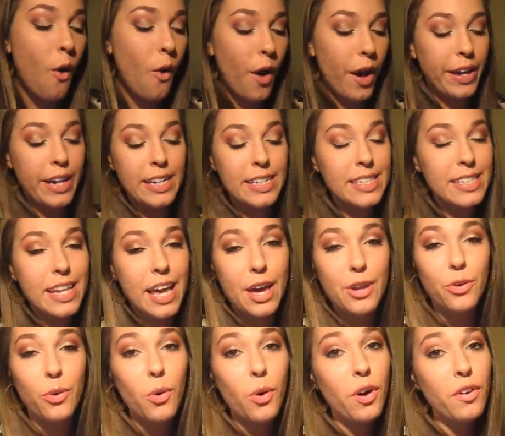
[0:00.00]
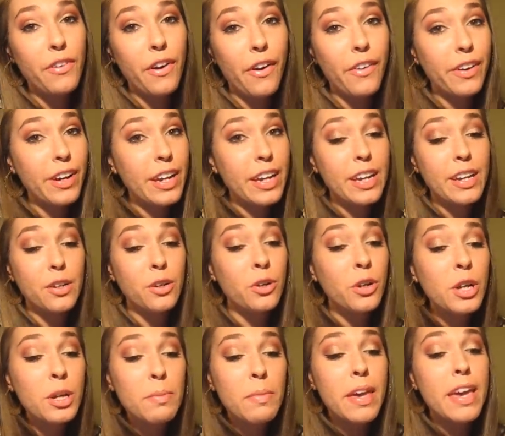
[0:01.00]
like I said, all very
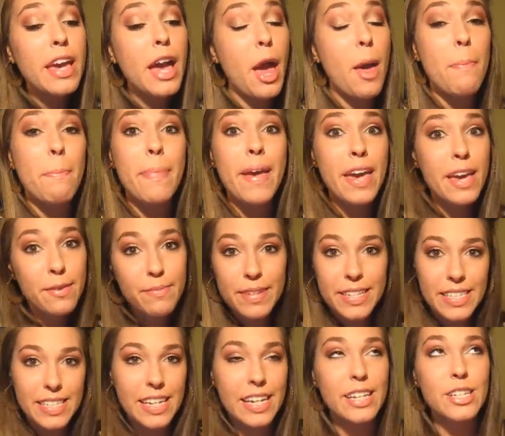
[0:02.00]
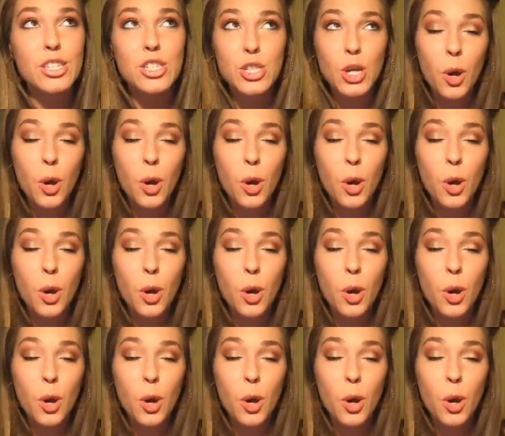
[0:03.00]
creamy and pigmented,